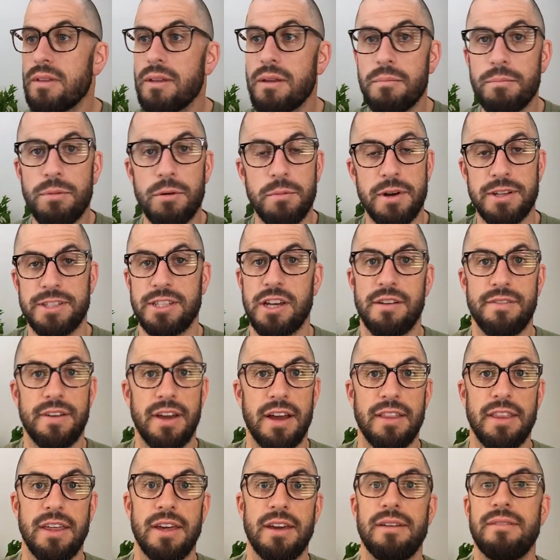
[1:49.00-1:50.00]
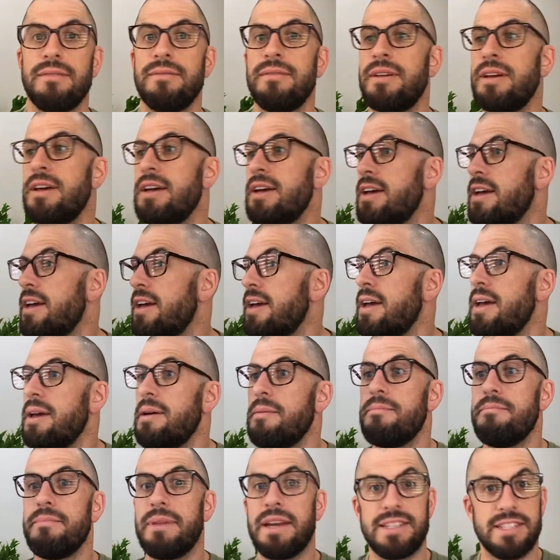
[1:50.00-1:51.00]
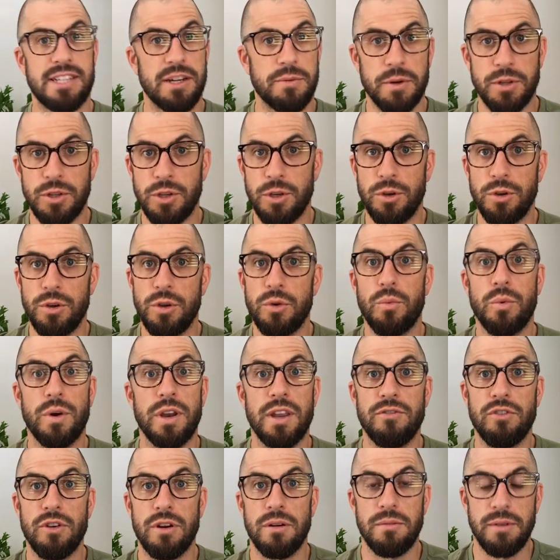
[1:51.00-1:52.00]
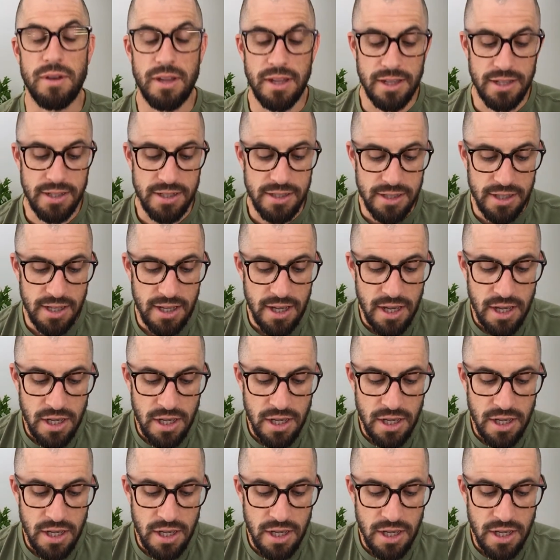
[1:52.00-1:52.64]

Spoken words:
put myself out there, meet someone new, whatever it is.